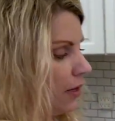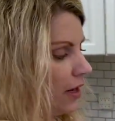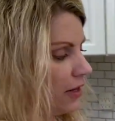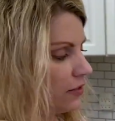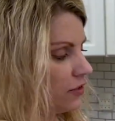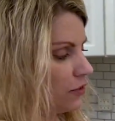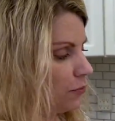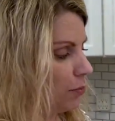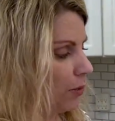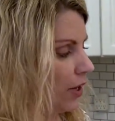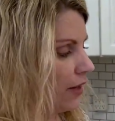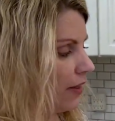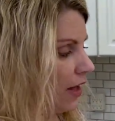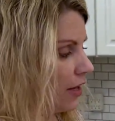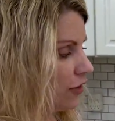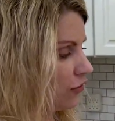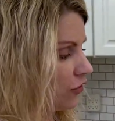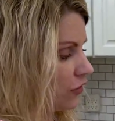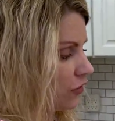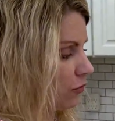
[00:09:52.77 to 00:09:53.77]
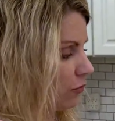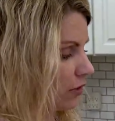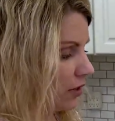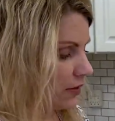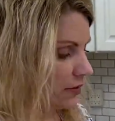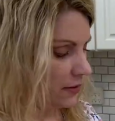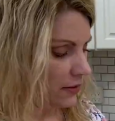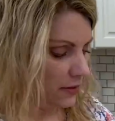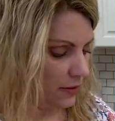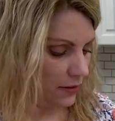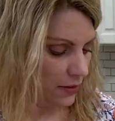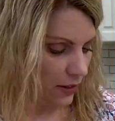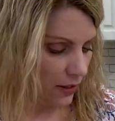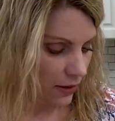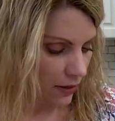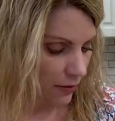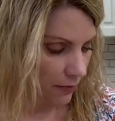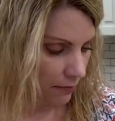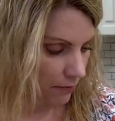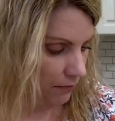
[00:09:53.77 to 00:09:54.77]
it, I spray that just so it doesn't
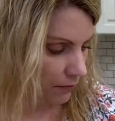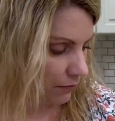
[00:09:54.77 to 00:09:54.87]
stick